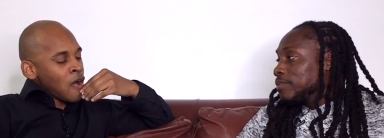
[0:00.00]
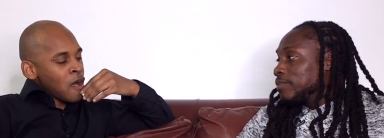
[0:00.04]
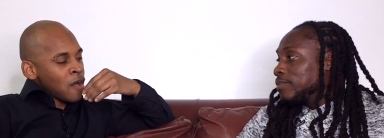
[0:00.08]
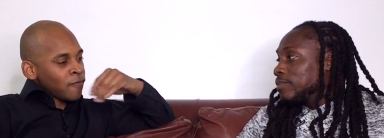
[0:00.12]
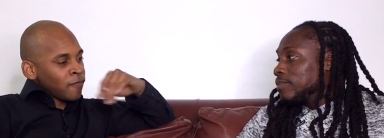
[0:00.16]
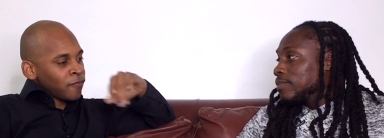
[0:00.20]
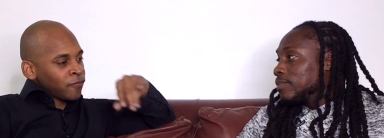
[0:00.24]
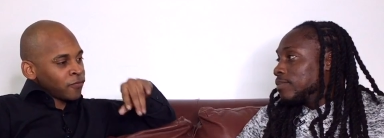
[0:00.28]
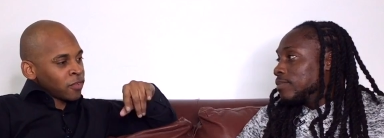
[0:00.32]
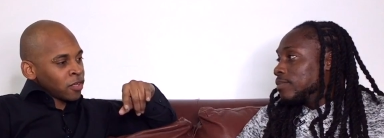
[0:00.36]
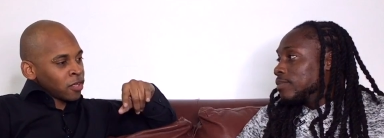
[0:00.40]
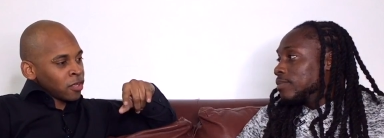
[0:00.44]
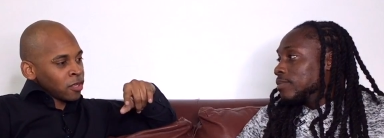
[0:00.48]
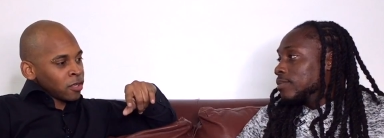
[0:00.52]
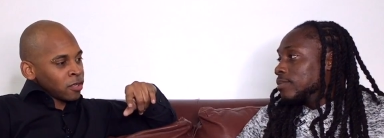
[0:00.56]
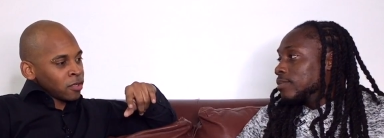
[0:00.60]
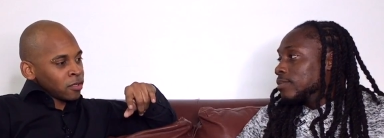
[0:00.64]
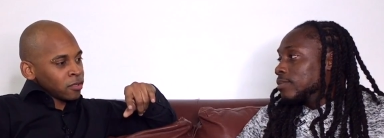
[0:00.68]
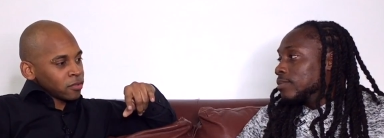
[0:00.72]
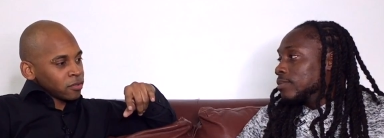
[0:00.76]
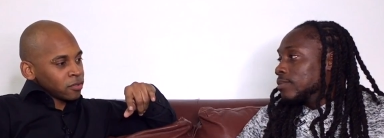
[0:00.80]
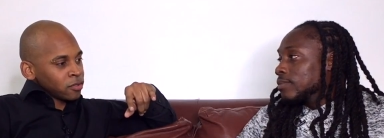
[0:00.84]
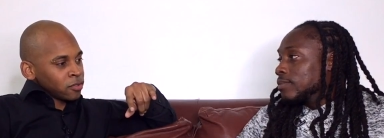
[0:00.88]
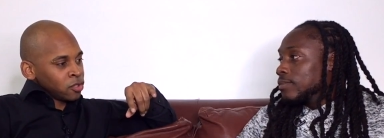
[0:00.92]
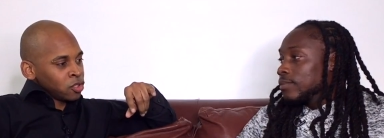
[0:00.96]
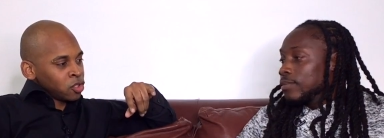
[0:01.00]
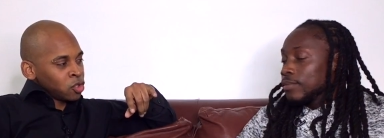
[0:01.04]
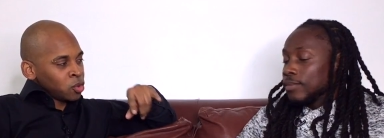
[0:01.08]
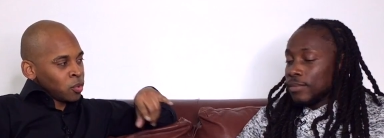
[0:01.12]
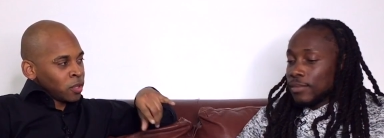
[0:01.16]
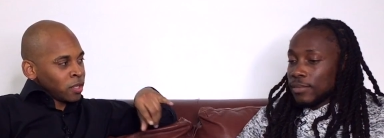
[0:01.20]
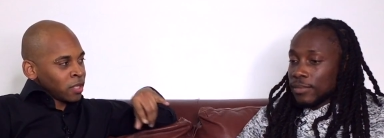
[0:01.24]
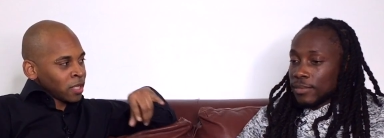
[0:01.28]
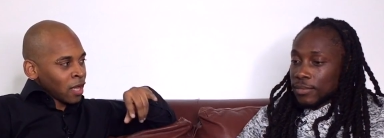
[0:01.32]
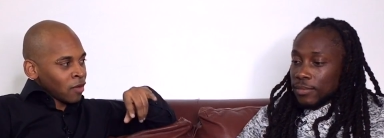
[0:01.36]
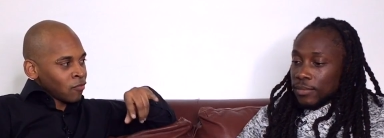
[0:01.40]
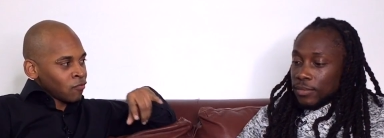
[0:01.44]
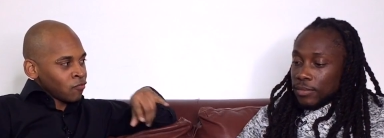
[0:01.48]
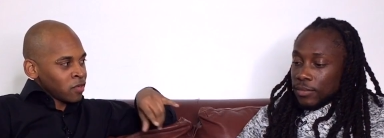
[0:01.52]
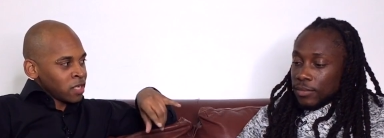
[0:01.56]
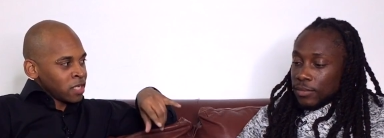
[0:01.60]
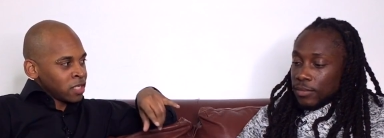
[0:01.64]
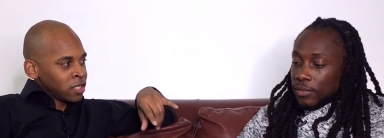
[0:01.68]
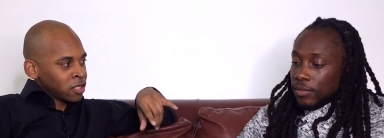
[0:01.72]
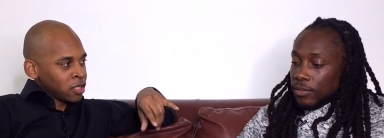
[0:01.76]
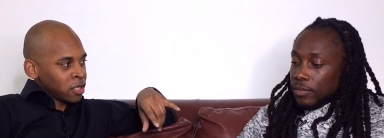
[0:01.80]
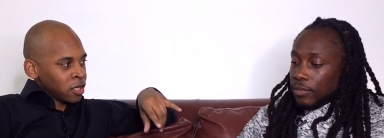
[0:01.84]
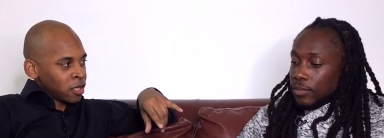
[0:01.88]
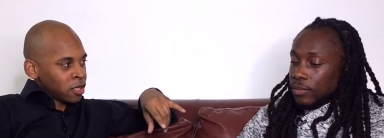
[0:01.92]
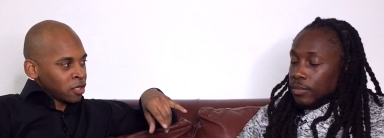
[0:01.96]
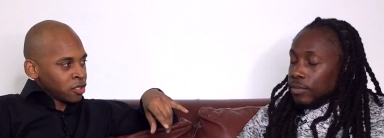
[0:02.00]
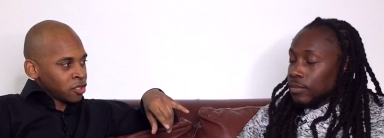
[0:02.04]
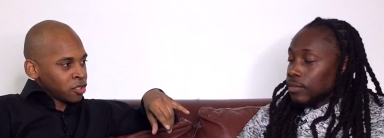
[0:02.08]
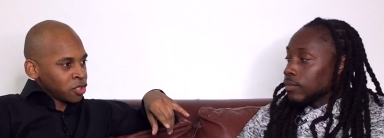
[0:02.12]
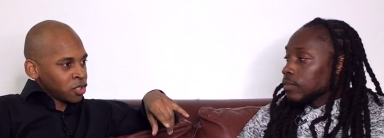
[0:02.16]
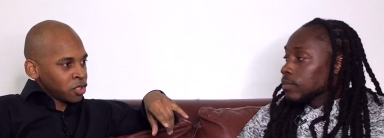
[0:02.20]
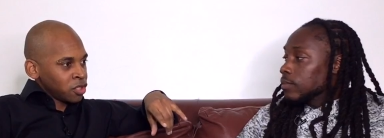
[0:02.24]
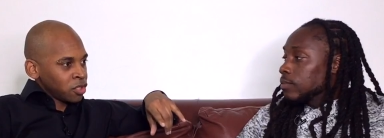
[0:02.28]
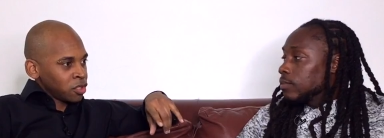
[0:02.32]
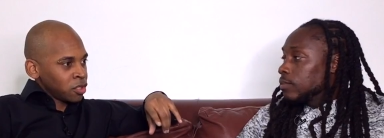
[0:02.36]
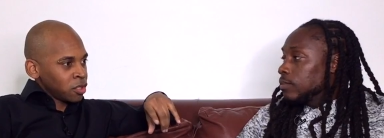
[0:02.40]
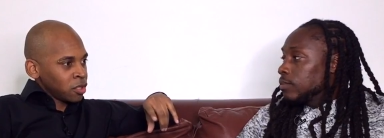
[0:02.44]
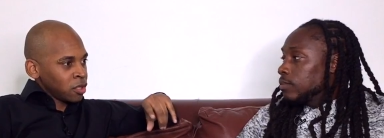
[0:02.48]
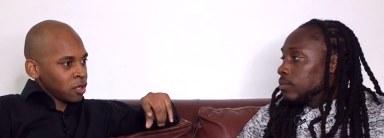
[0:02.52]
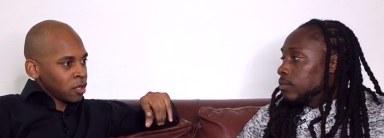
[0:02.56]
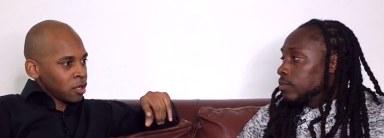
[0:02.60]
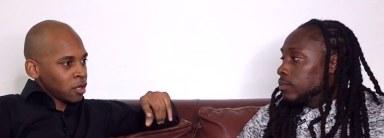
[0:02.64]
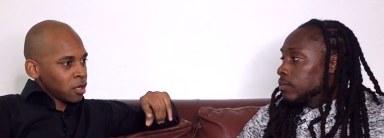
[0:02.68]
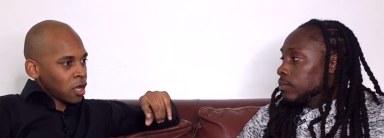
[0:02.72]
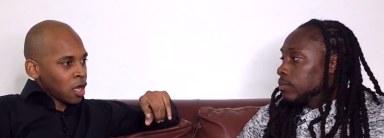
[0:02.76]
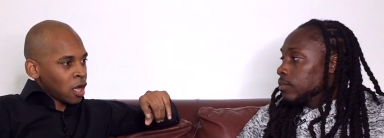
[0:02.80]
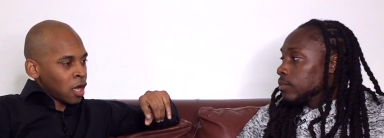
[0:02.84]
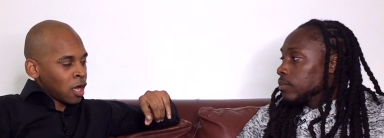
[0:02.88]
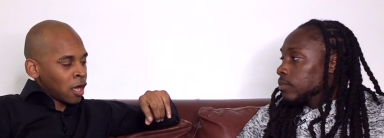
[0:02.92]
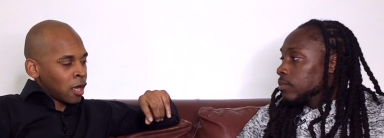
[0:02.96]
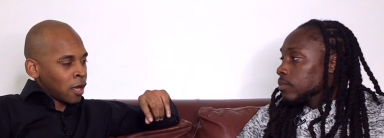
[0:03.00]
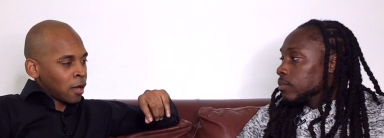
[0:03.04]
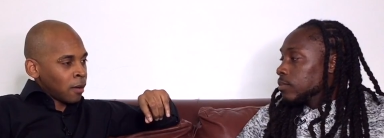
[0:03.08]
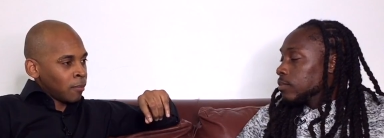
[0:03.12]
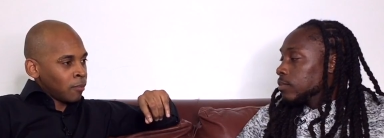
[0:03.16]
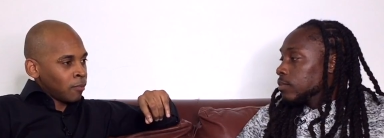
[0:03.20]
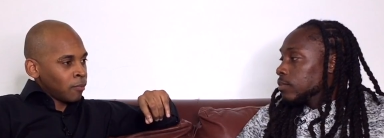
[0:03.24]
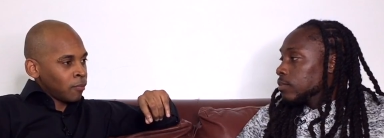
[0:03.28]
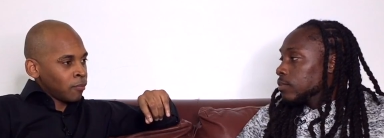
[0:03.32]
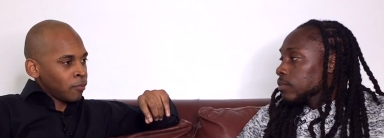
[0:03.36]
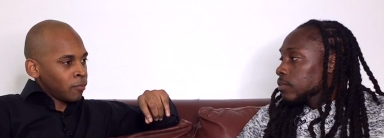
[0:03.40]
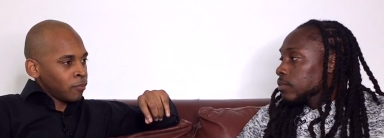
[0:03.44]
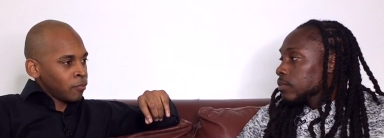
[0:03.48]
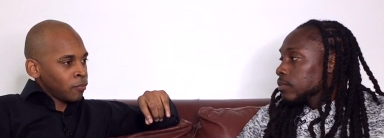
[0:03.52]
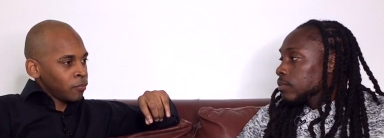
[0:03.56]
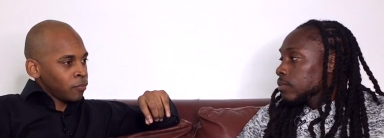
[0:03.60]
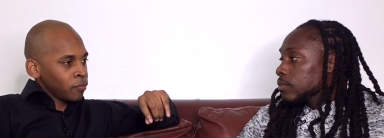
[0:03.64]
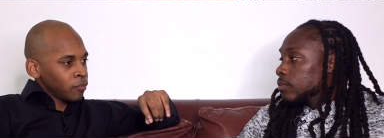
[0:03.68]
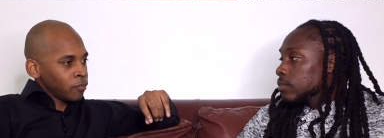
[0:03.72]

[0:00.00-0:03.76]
Speaker 1: after doing that research, um,